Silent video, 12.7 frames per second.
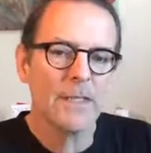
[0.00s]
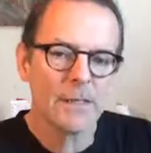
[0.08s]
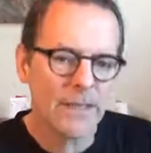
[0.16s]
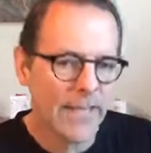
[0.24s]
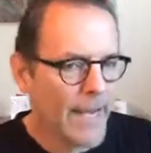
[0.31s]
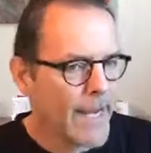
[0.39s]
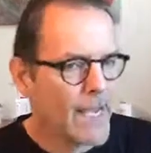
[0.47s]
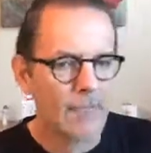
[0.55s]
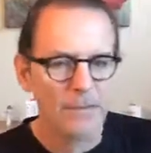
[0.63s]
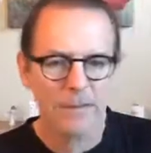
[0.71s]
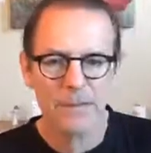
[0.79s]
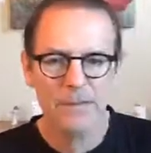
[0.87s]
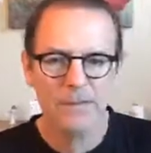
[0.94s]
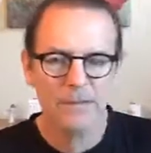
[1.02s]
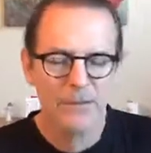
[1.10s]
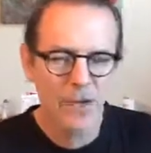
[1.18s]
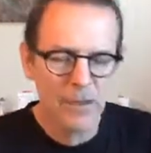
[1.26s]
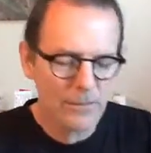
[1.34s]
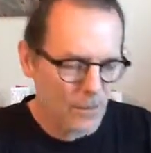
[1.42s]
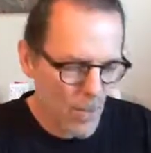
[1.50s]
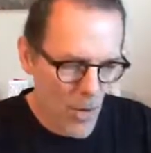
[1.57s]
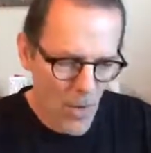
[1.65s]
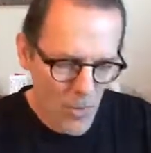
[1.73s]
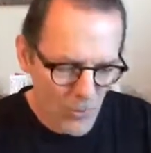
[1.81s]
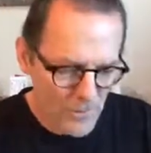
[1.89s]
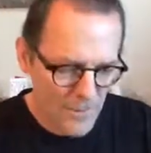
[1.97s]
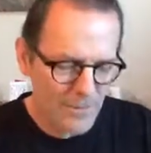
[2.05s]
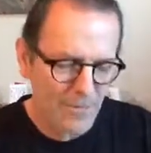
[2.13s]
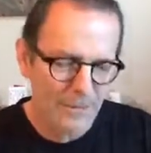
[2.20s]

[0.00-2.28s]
Can't. Don't.